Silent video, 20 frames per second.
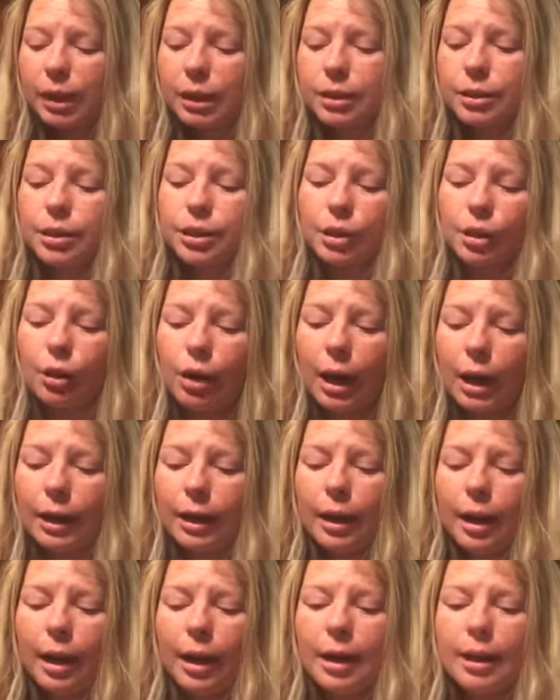So I
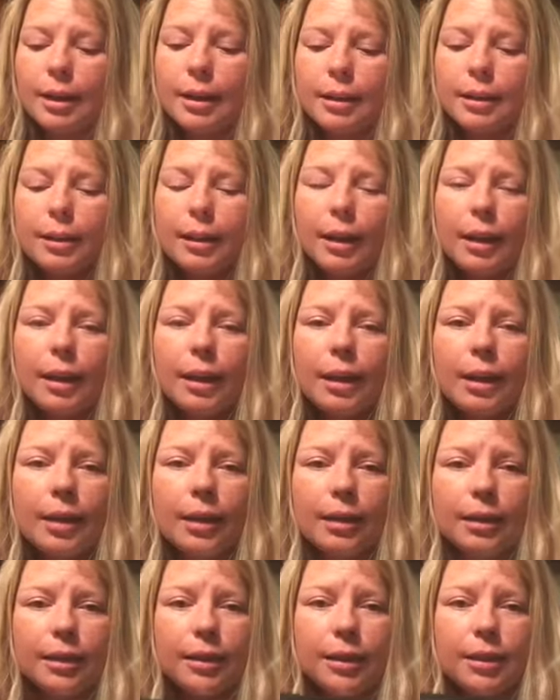got
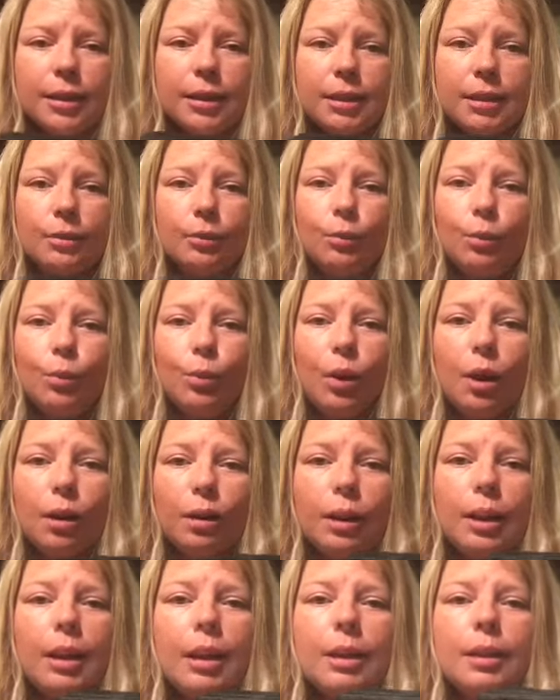this
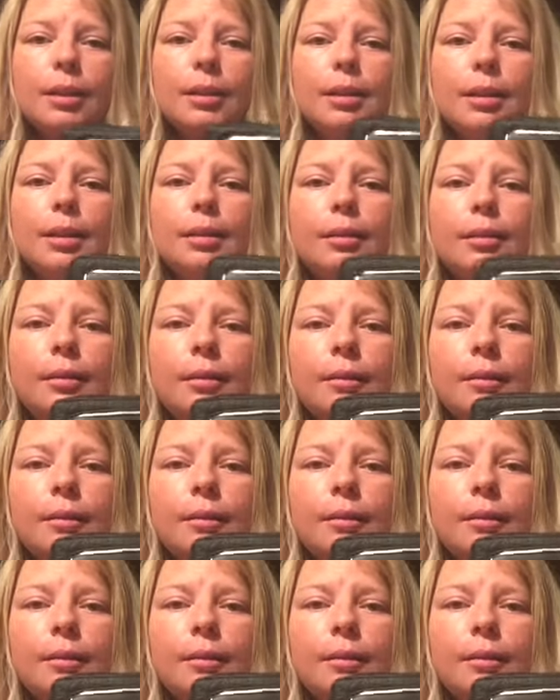wallet.